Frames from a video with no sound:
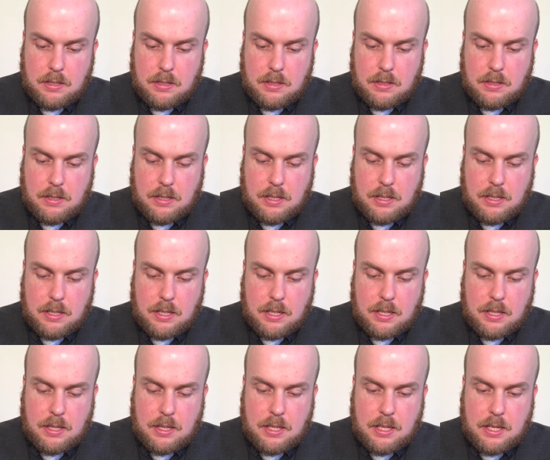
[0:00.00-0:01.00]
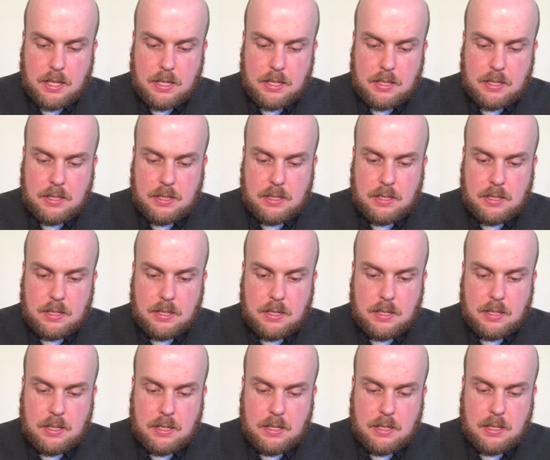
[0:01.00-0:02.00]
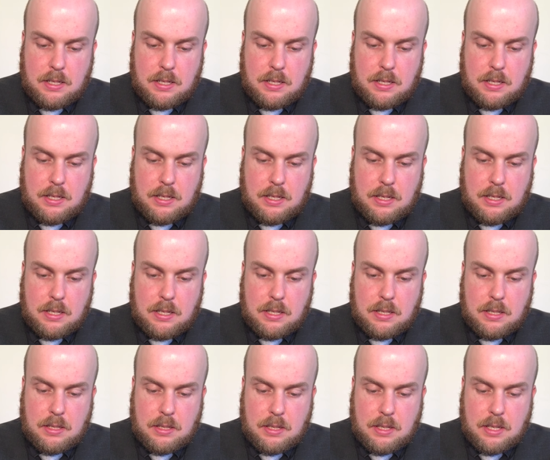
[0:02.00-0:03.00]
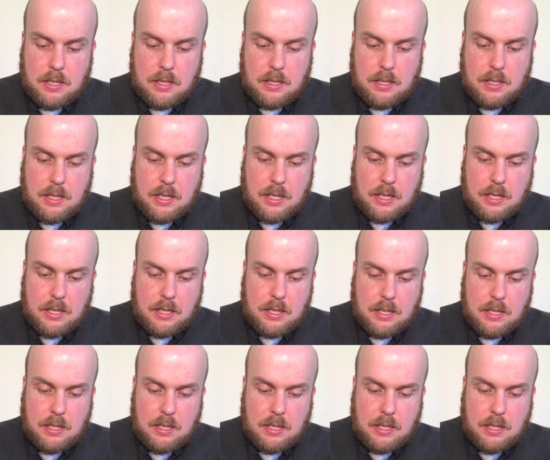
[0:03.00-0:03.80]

looking like that, looking like,